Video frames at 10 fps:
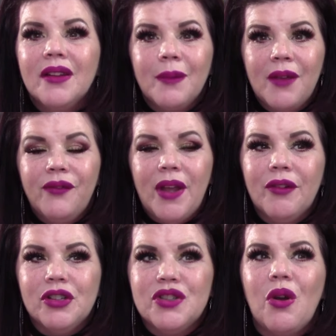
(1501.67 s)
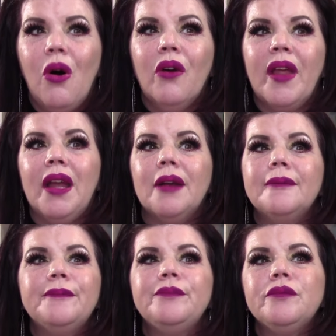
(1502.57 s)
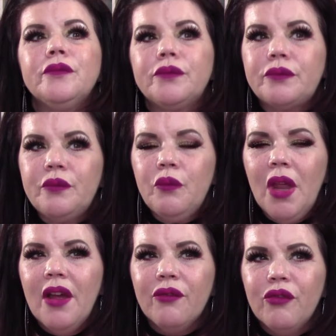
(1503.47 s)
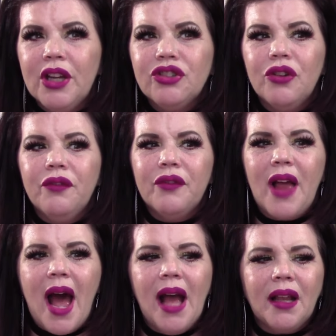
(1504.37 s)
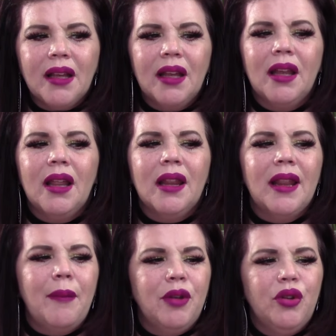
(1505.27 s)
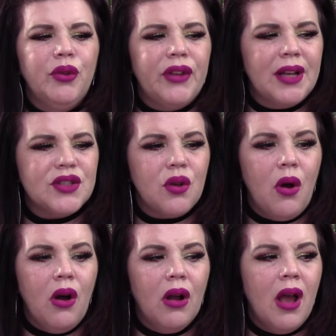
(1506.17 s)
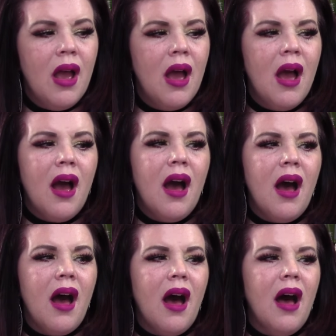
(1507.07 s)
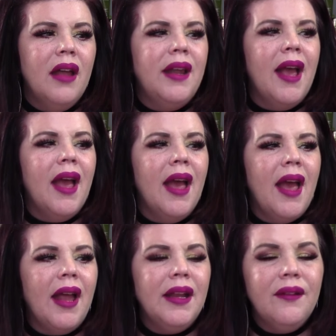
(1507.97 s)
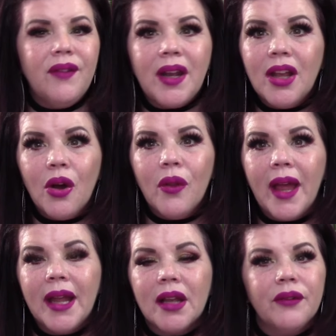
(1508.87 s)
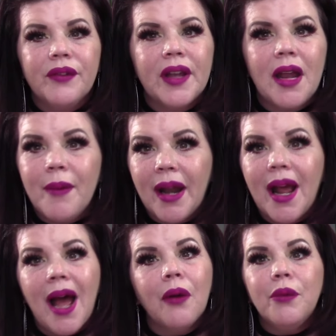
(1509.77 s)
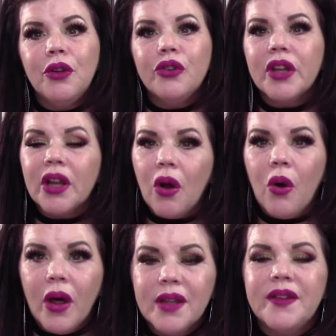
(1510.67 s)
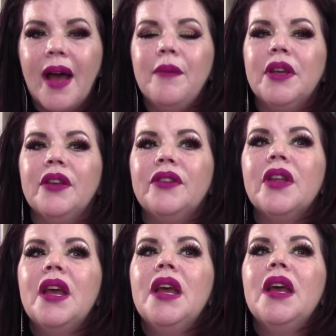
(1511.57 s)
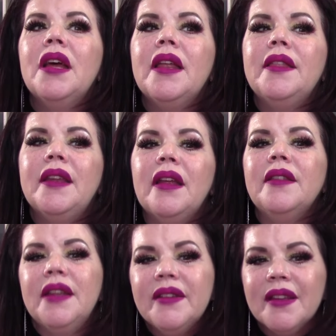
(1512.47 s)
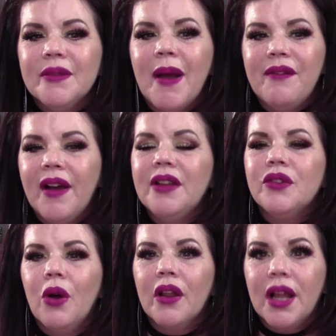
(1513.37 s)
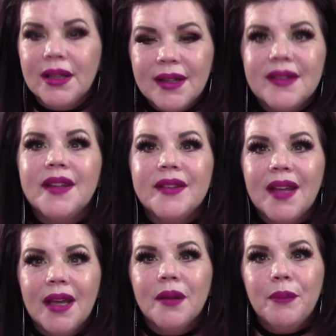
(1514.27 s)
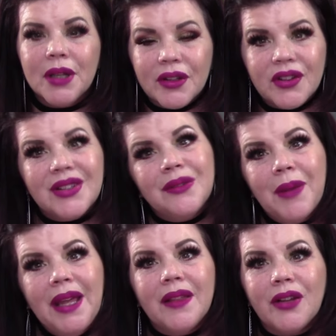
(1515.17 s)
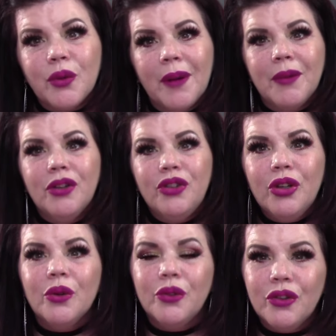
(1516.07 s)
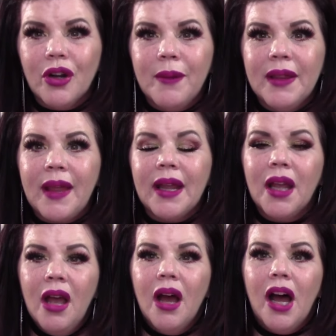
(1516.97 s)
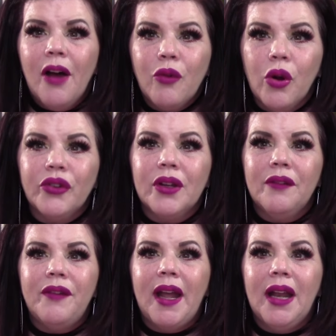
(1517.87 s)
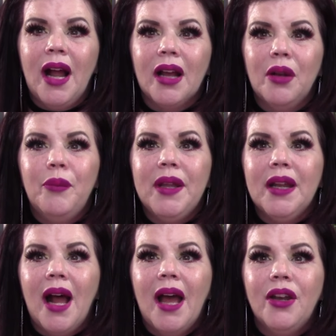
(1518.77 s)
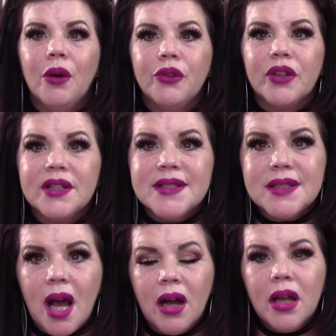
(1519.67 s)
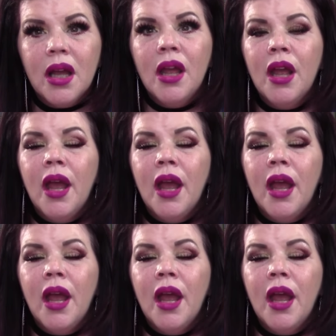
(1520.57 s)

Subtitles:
is my favorite song. Like, if Rachel Flack let me use that song on any video, like, forget about it. I would be using it all the time, because this is my fight song. Like, this is it, because this is me. That's what I'm going to do. Do you know what I mean? Like, of course I'm going to fight it. I'm going to beat it. I know it's going to suck,